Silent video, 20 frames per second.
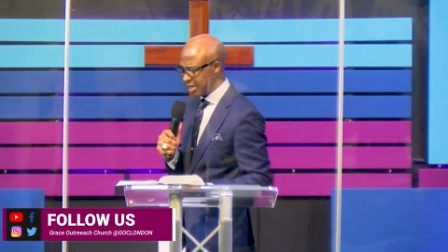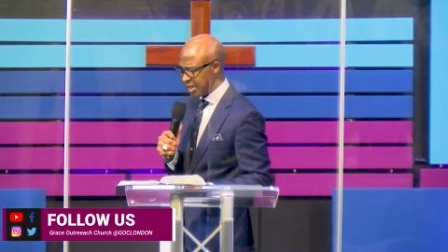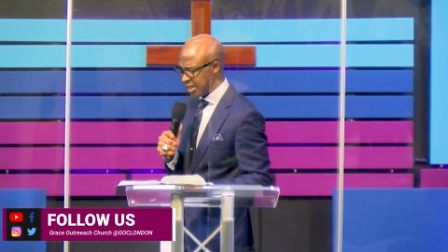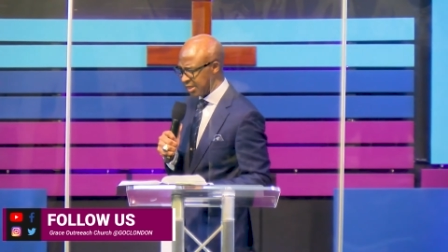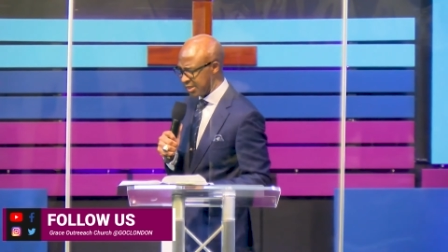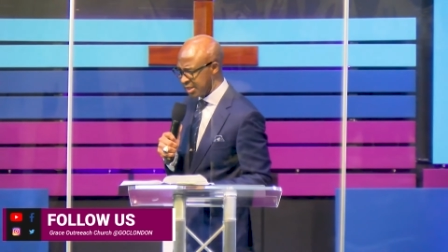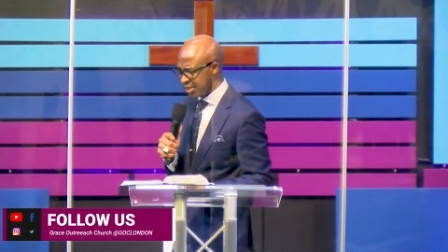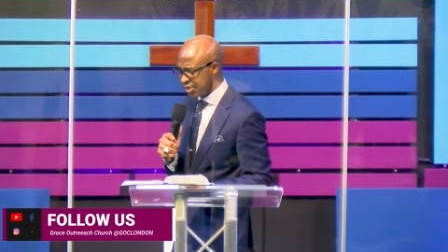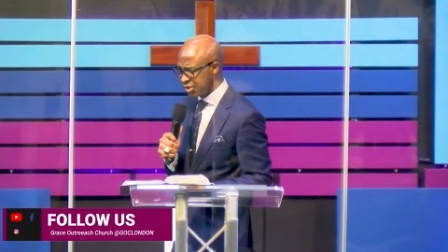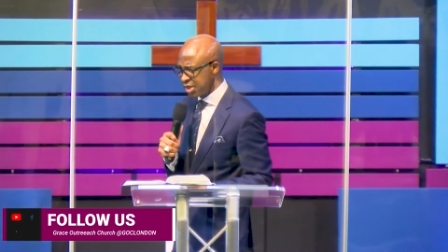
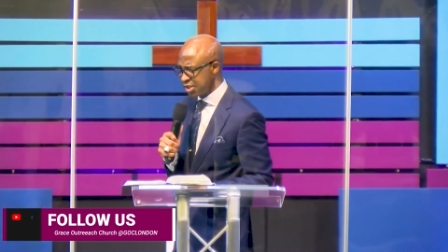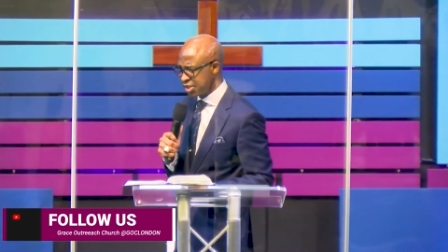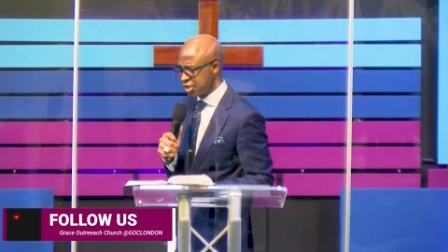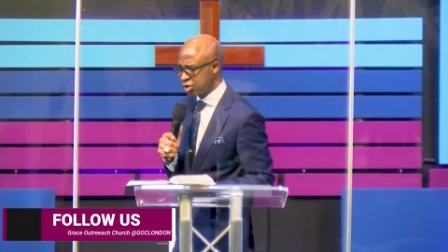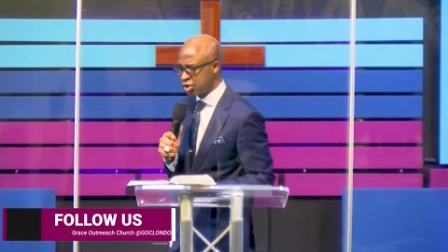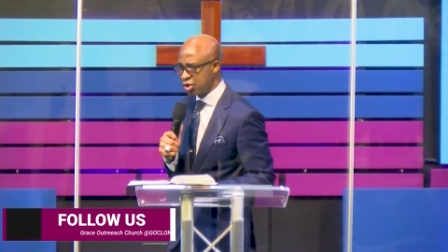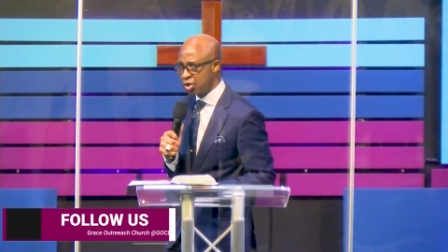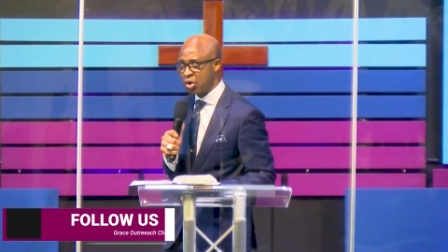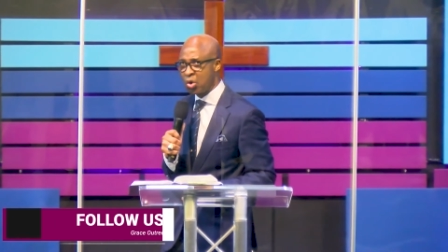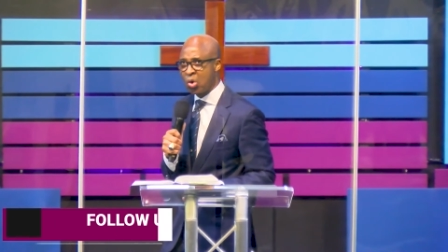It's interesting
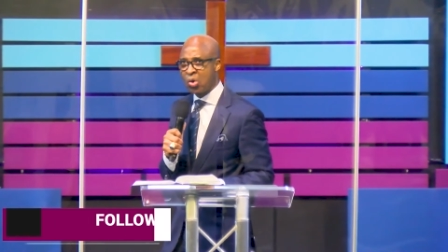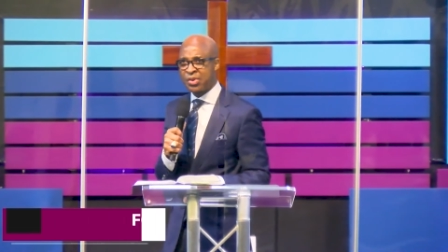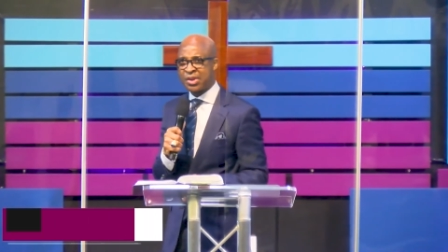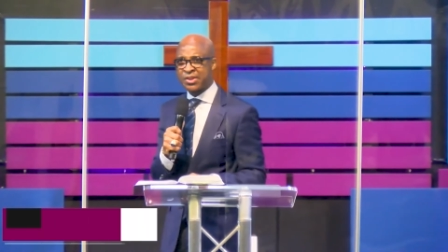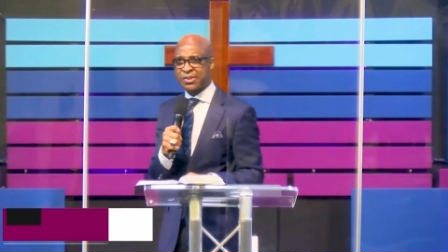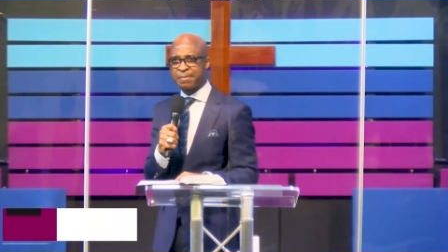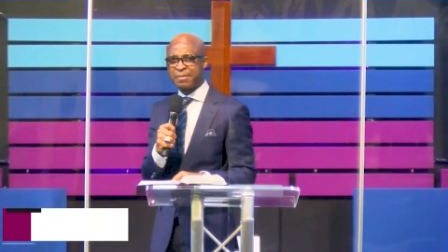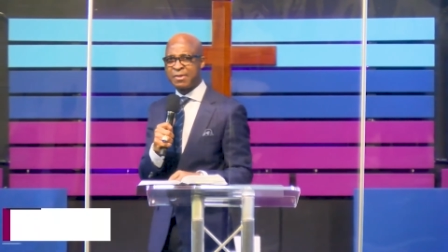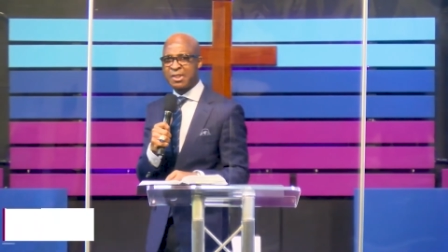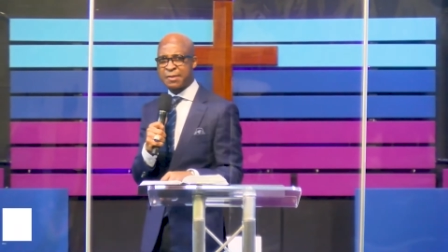to know that
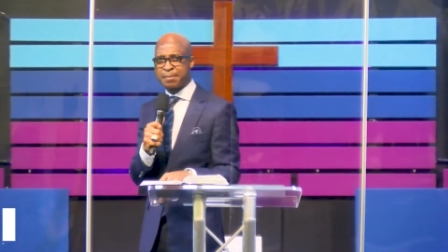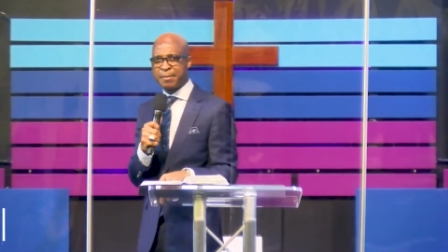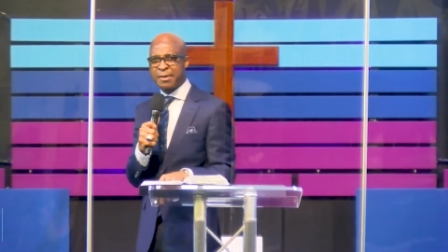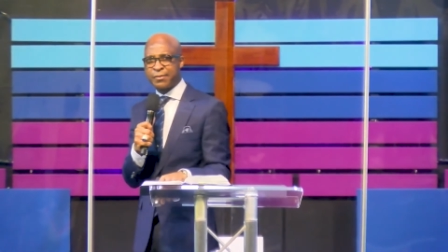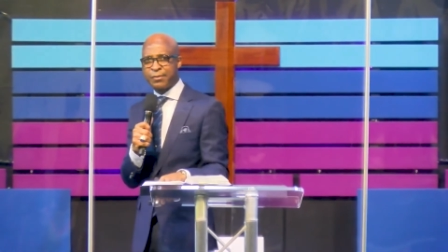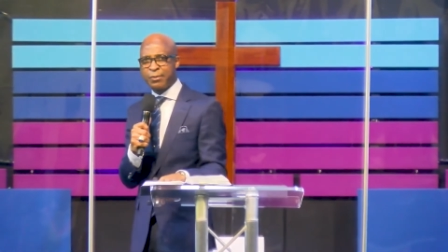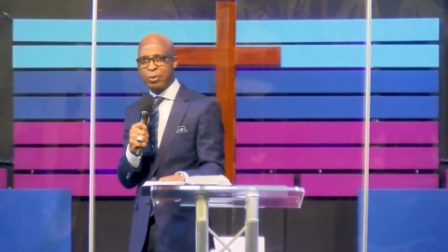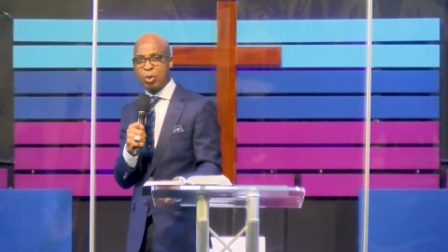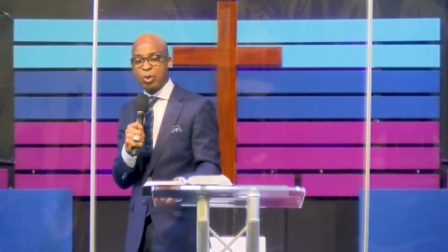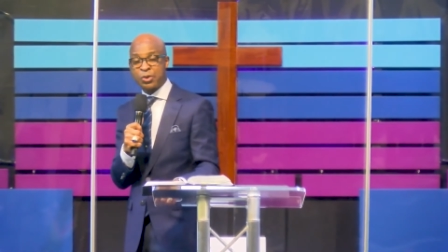
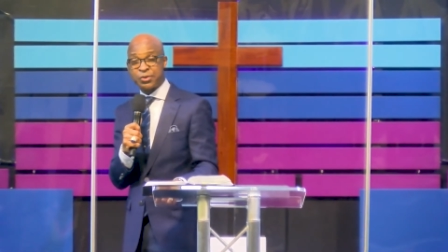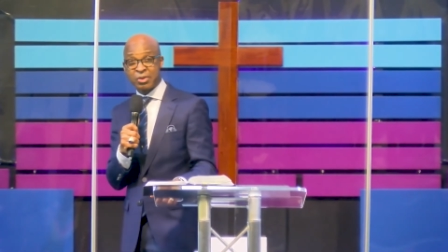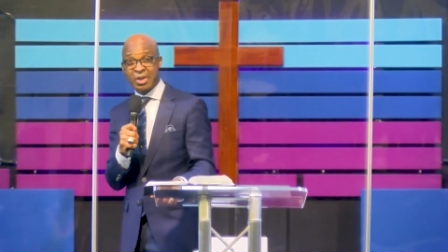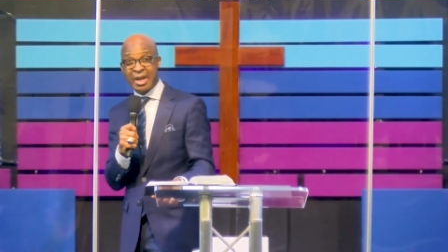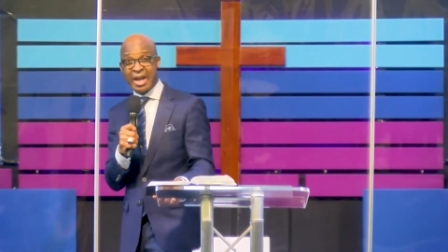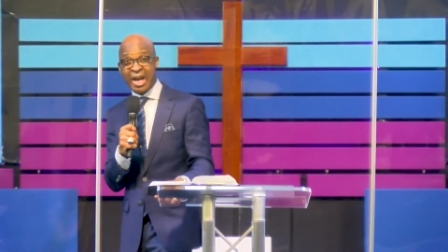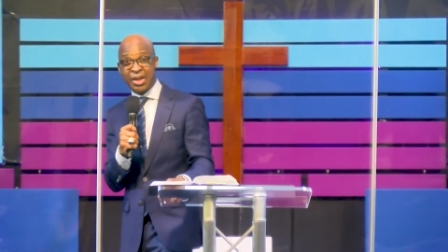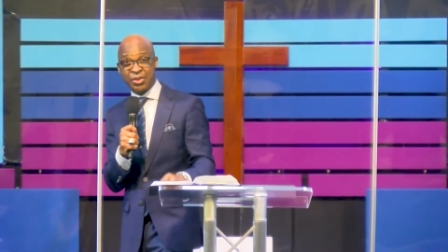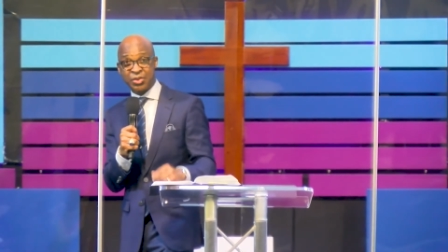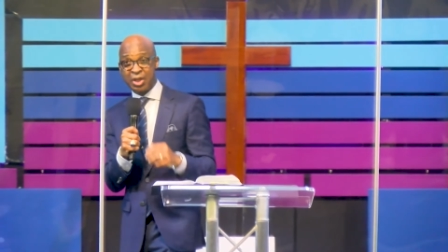Smith Wigglesworth
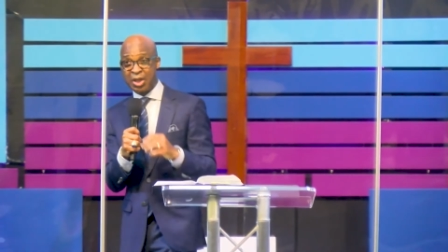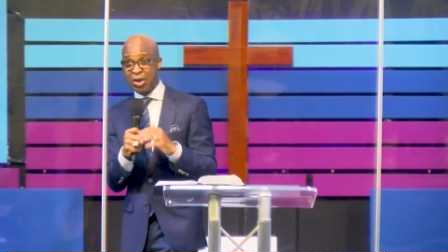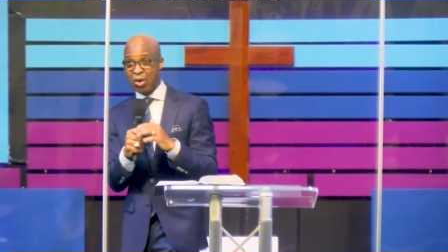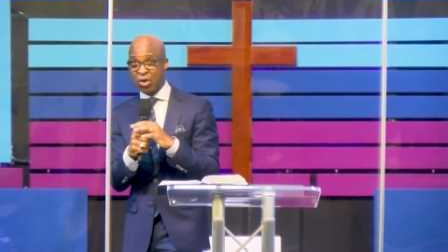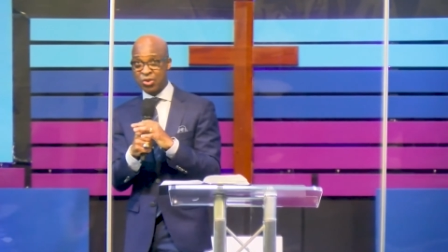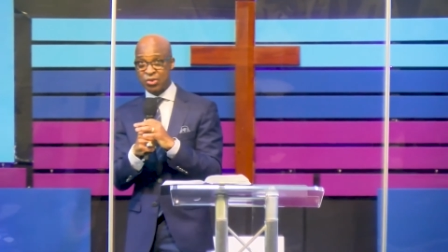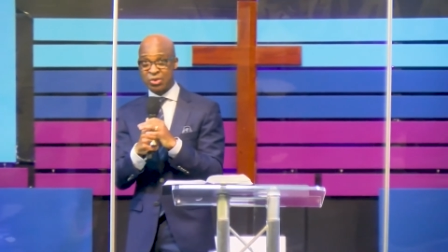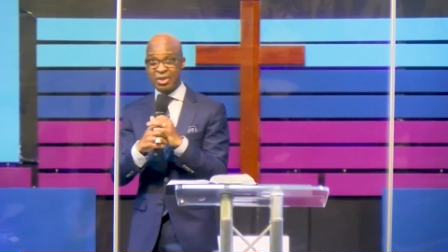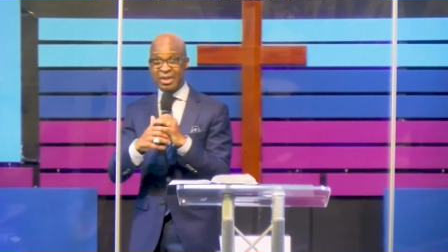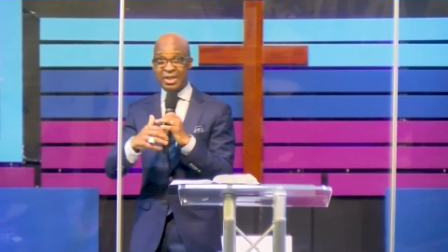actually
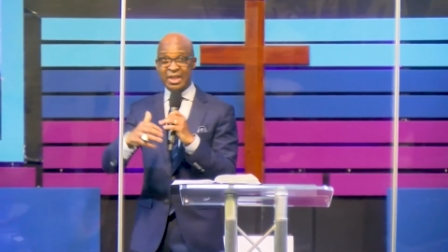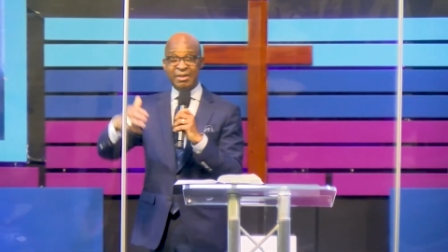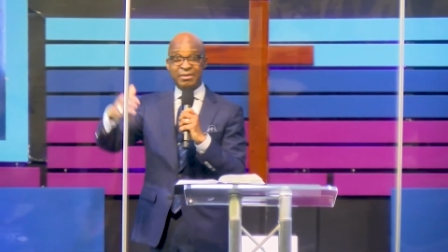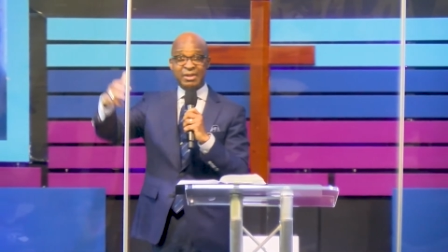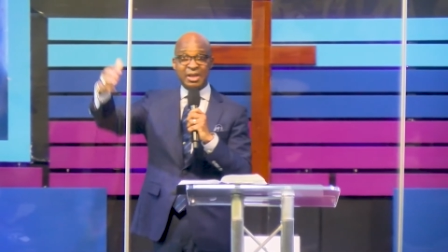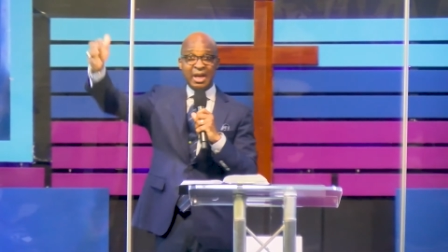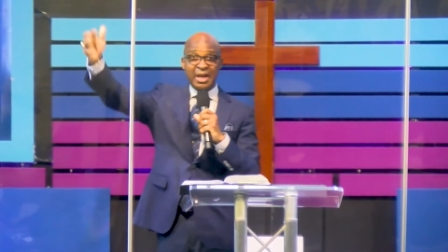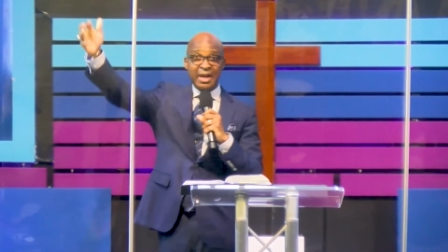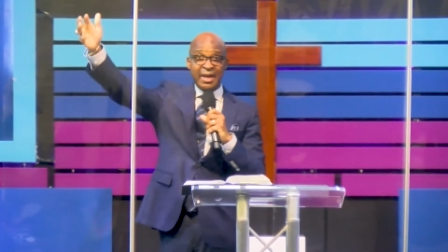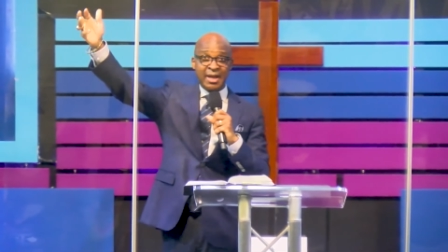also
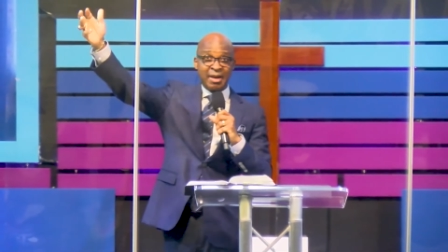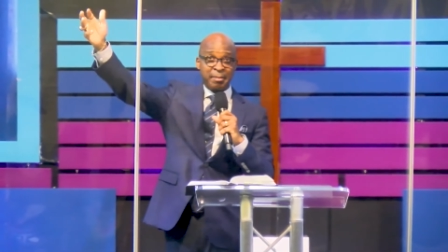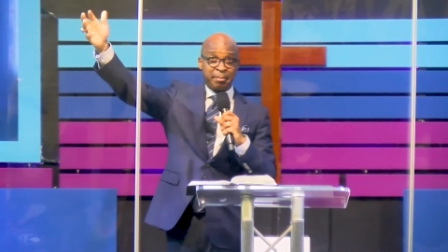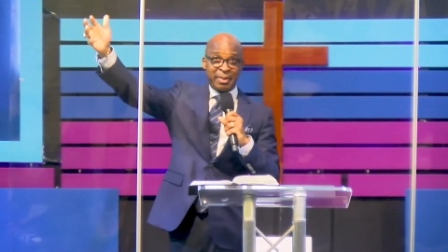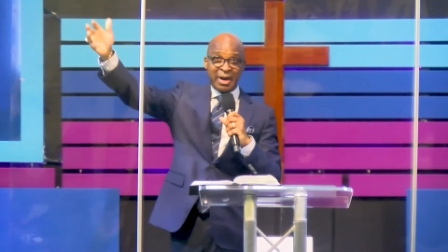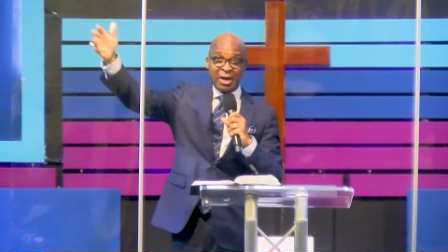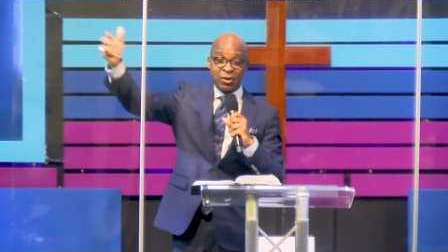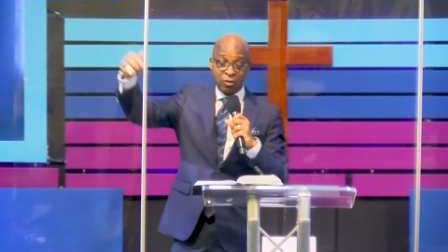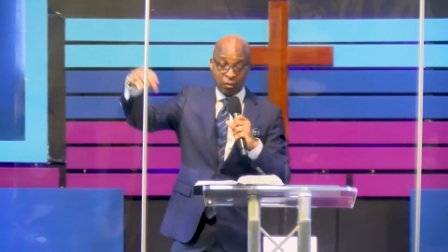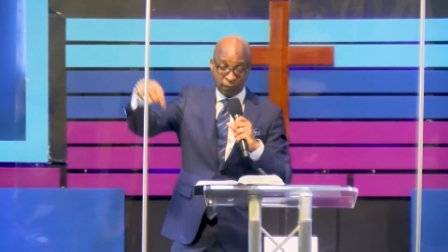lived in a
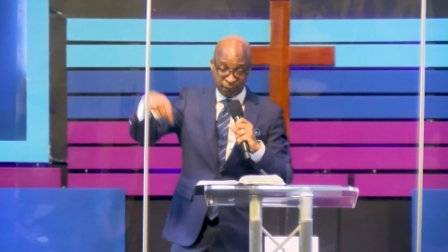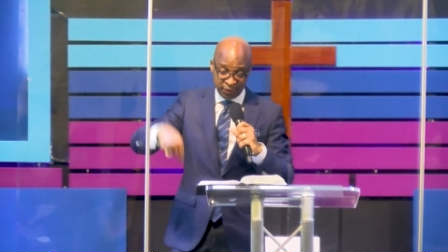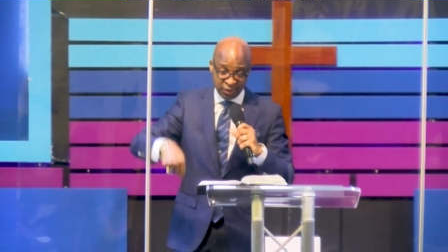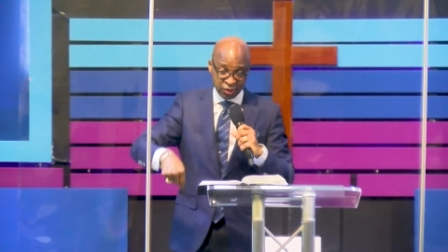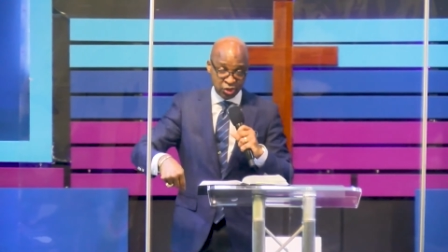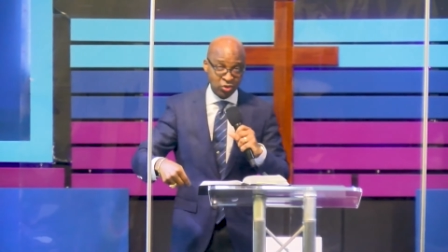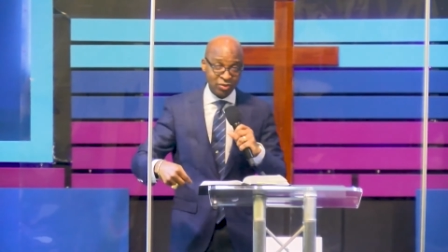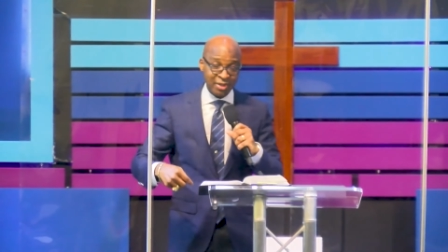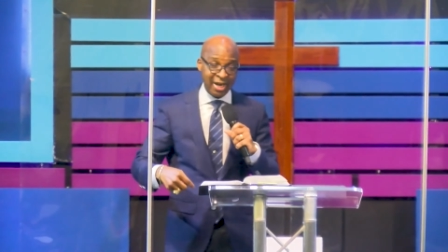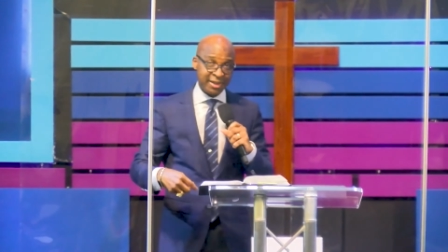part of
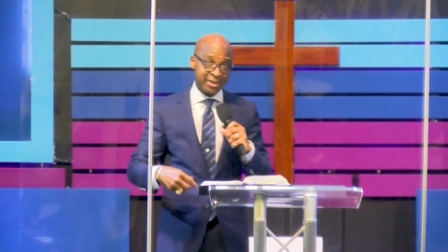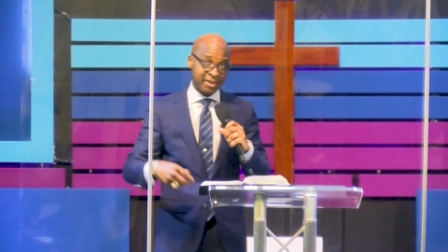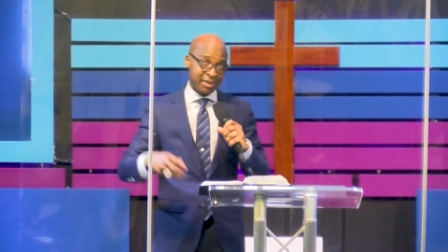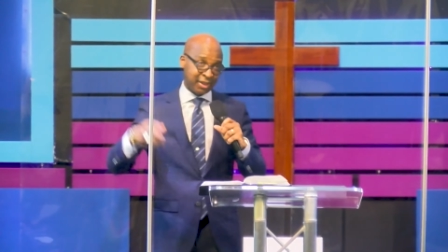this United